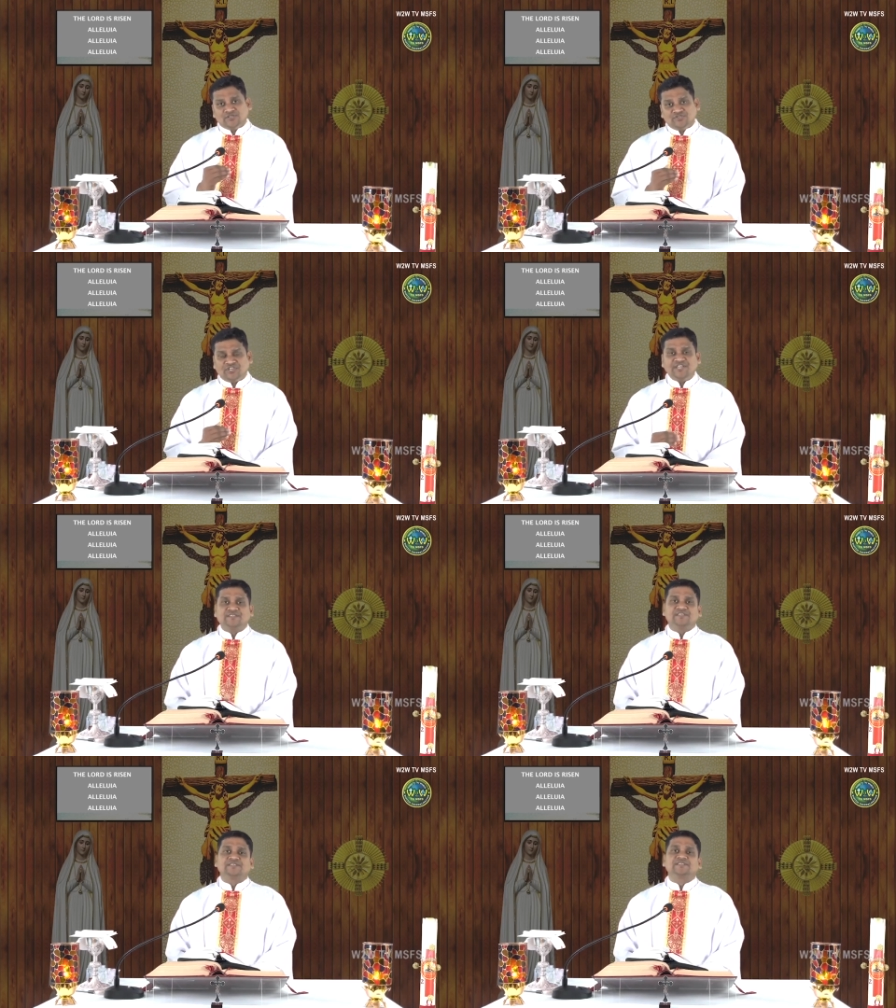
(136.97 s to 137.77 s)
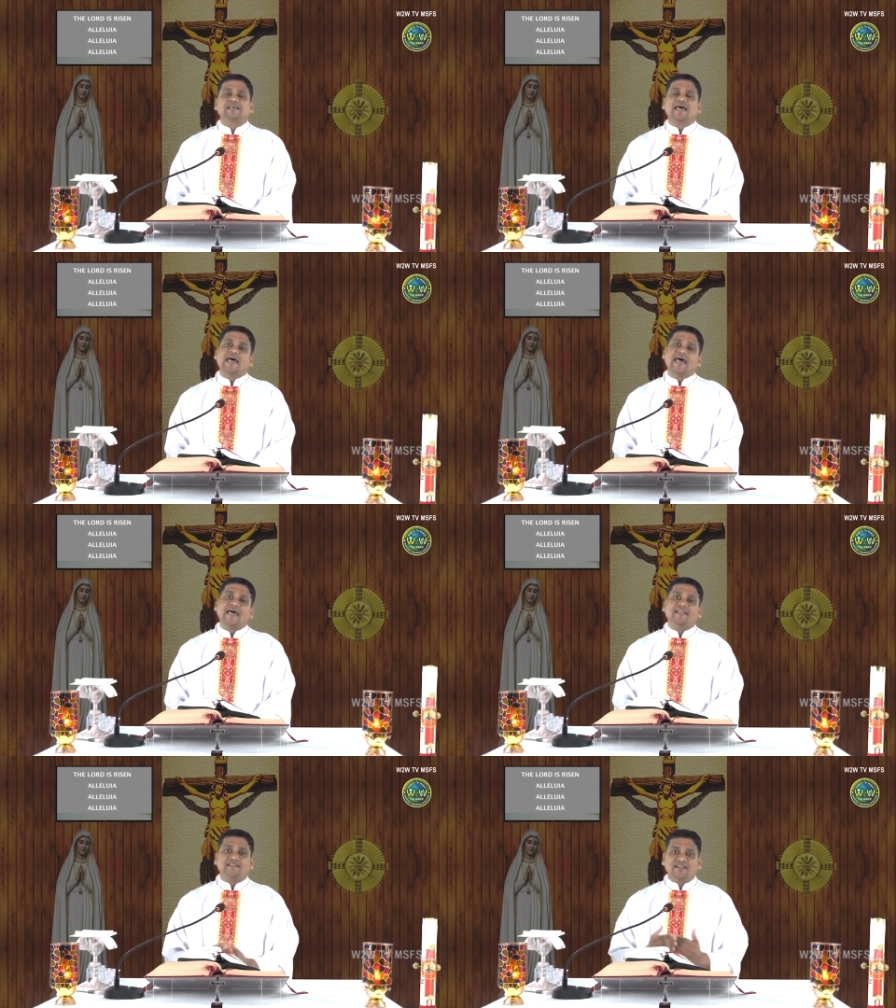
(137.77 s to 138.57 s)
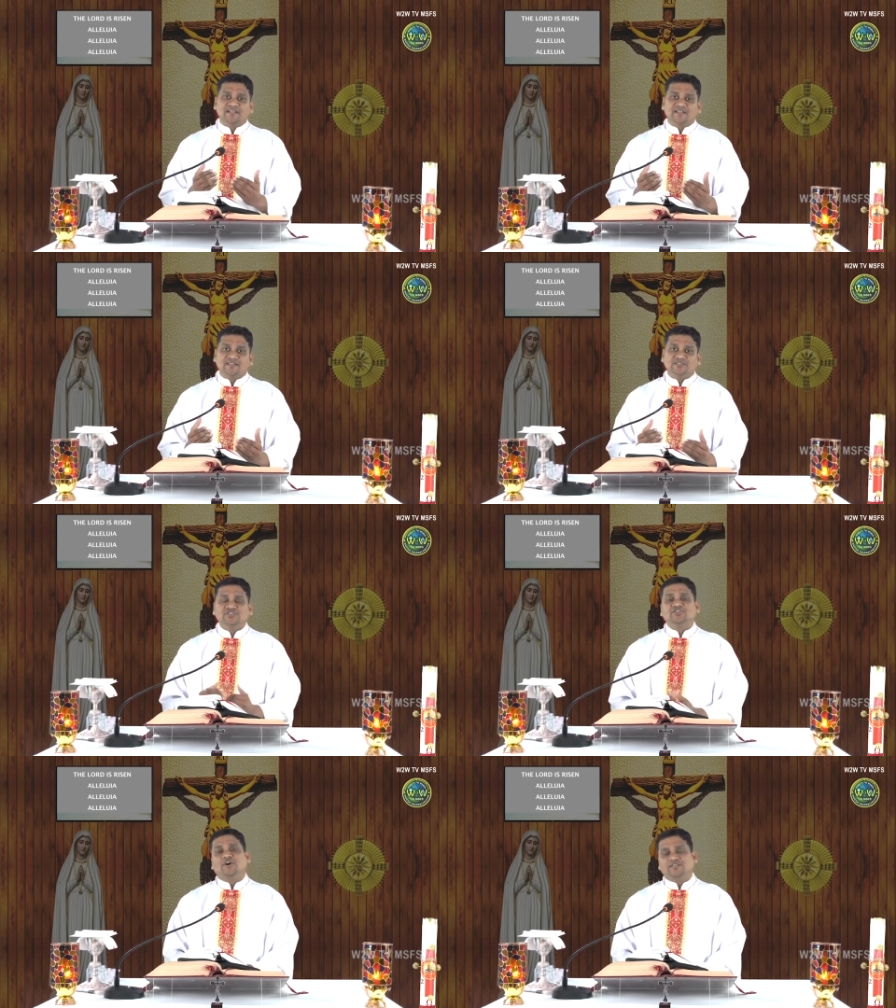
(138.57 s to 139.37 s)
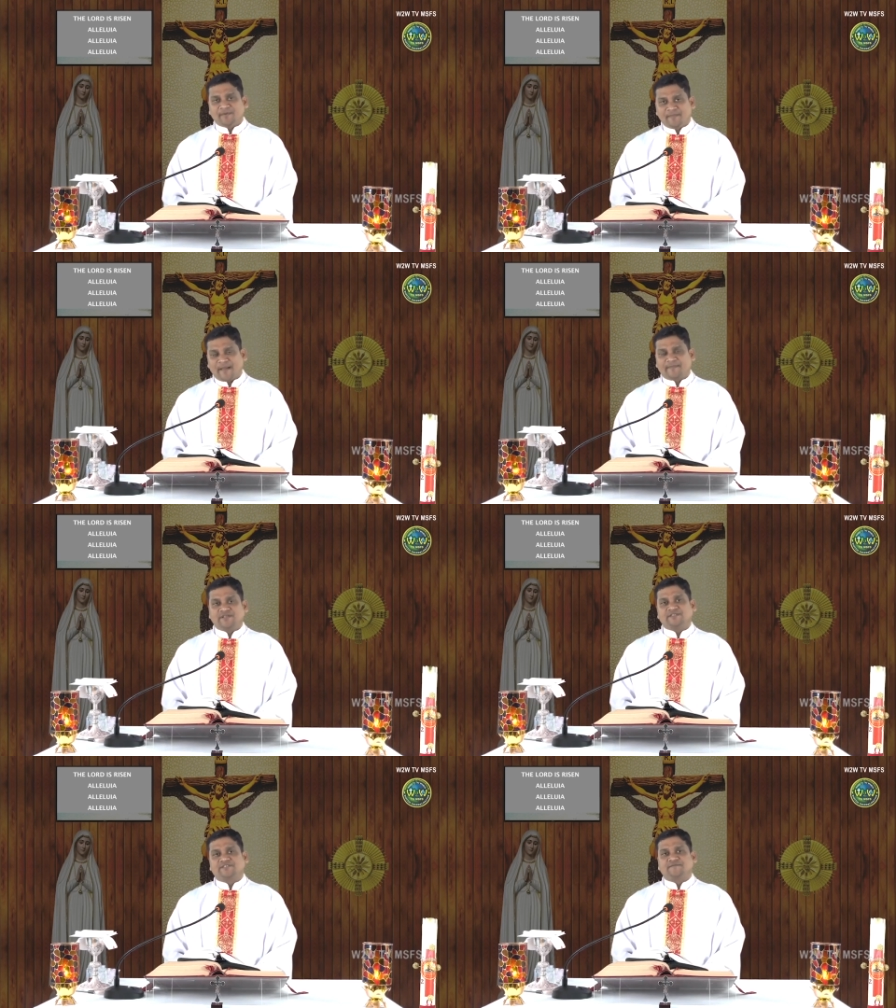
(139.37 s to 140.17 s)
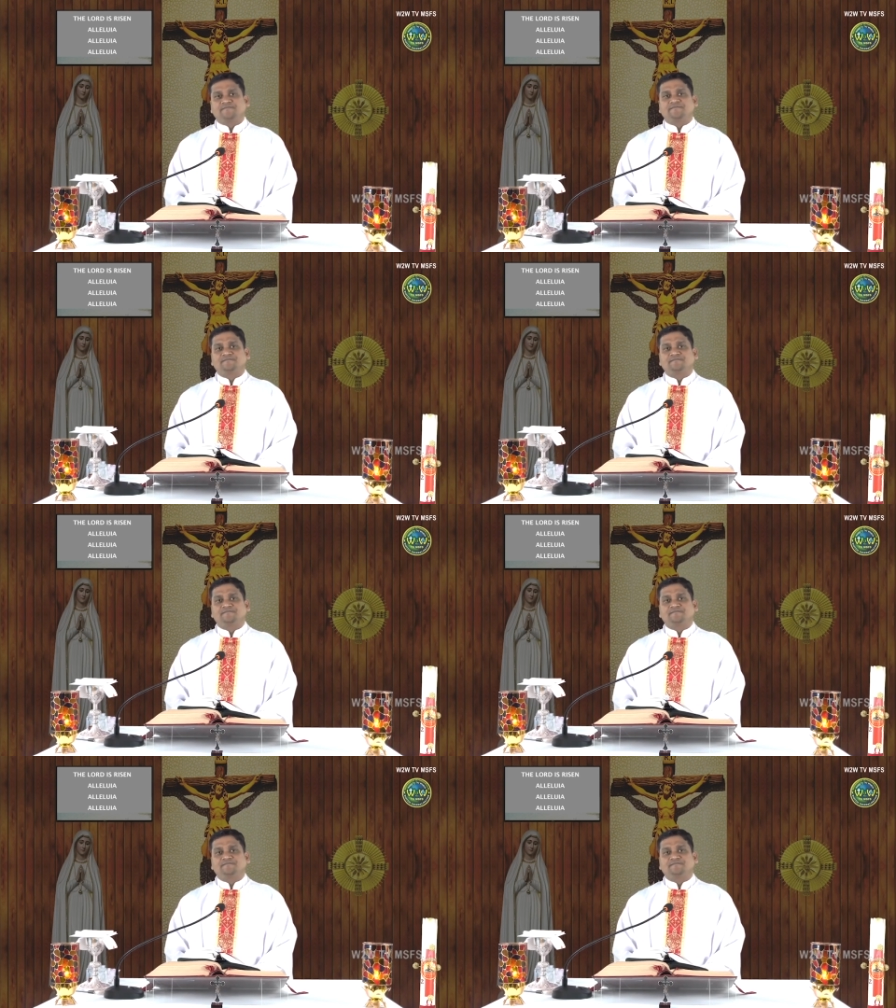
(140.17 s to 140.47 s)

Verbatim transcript: Jesus and John the Baptist.